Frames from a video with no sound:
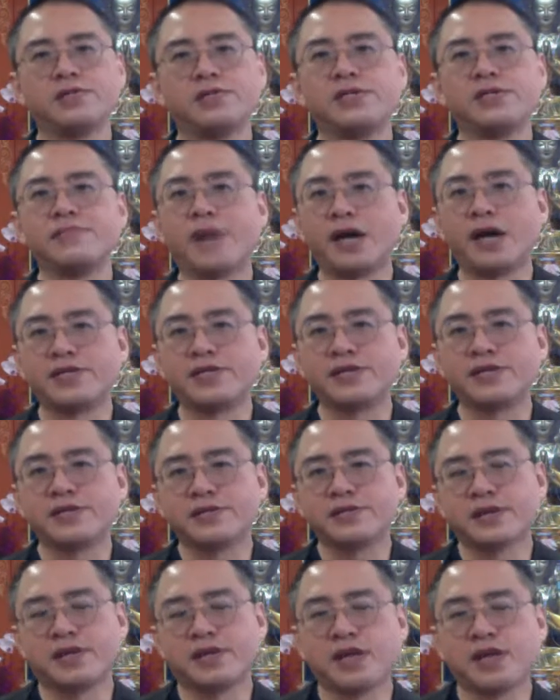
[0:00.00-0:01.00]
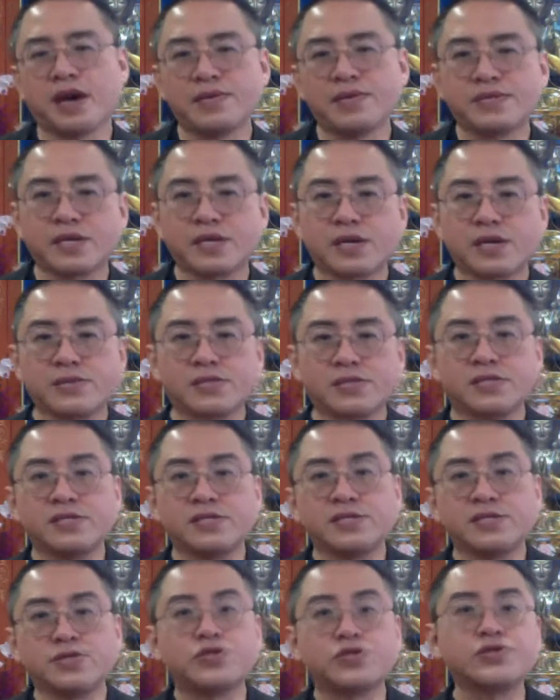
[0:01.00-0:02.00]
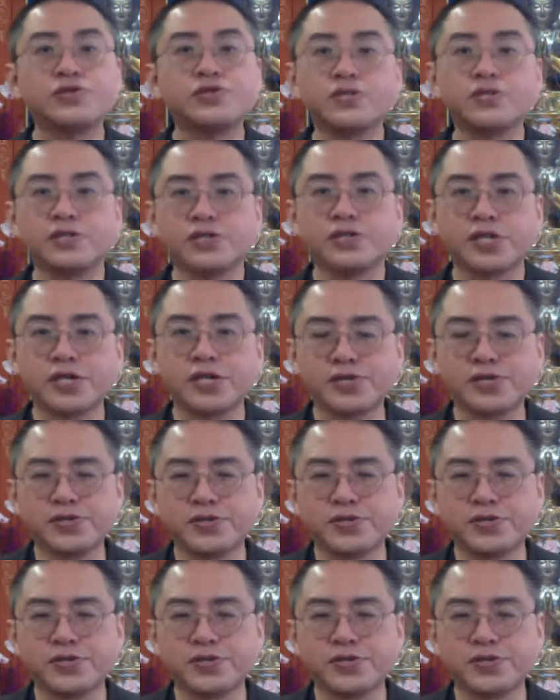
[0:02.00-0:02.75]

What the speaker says: demanding that life circumstances shouldn't change,